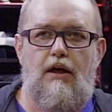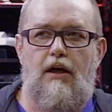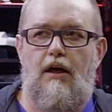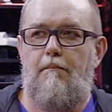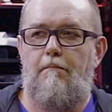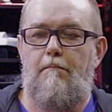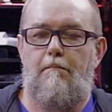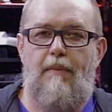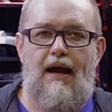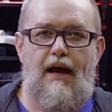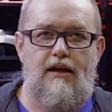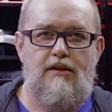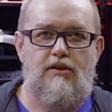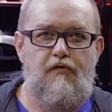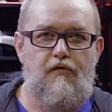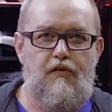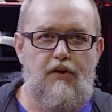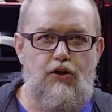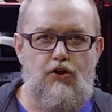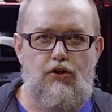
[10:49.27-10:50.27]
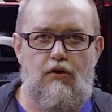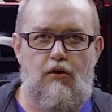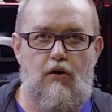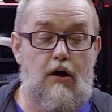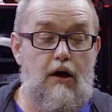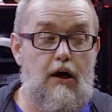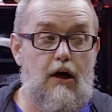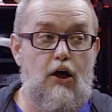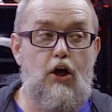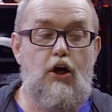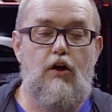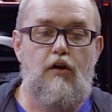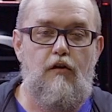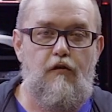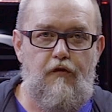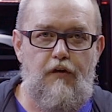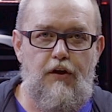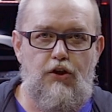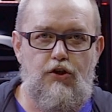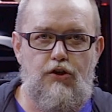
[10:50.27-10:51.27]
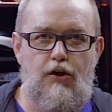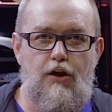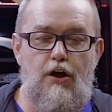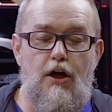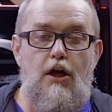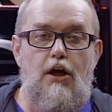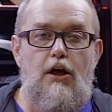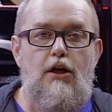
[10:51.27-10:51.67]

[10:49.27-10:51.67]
a best feature or a good feature